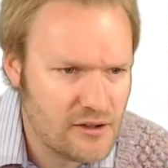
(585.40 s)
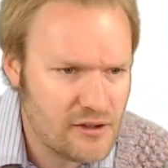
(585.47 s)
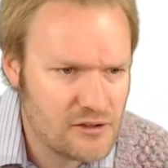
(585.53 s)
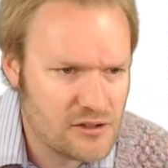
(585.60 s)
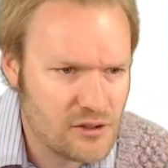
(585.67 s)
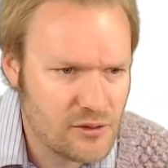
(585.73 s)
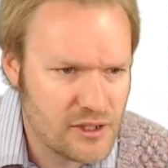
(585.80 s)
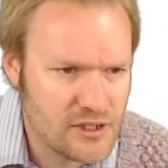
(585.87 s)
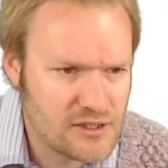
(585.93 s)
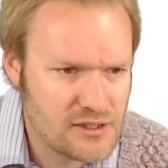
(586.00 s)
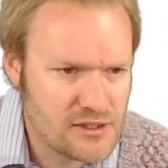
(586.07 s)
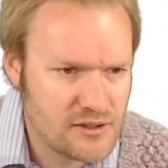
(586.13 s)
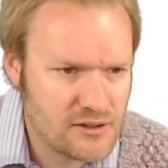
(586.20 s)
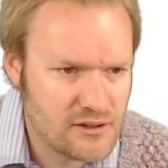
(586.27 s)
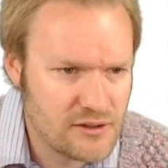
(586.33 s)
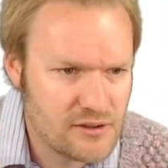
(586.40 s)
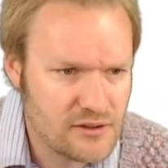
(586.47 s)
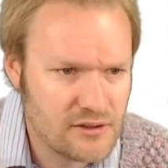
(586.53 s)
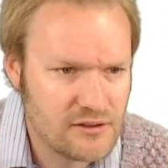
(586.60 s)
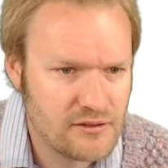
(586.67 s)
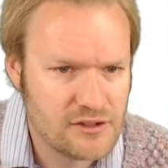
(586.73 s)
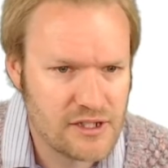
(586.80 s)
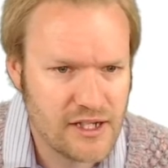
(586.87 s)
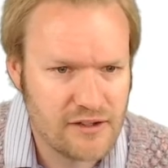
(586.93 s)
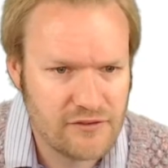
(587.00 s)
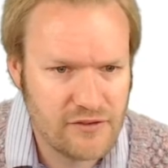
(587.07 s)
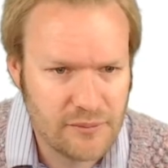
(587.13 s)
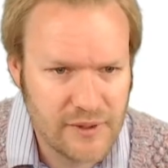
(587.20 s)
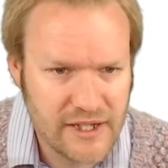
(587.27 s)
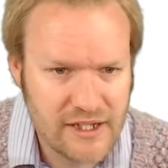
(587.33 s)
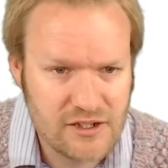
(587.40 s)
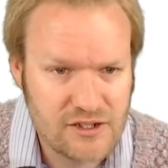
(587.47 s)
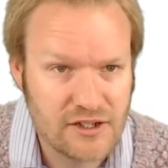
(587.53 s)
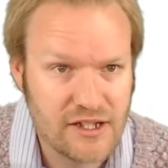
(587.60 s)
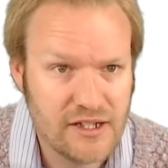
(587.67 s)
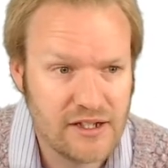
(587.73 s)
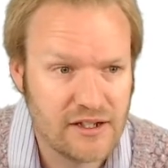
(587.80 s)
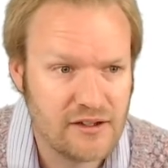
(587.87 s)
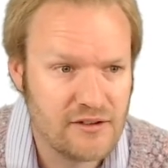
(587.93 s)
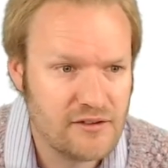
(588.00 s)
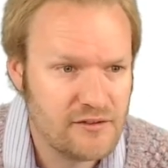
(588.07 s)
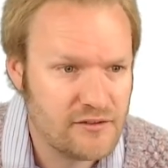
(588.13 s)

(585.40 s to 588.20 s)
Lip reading: So what's to get from there to there?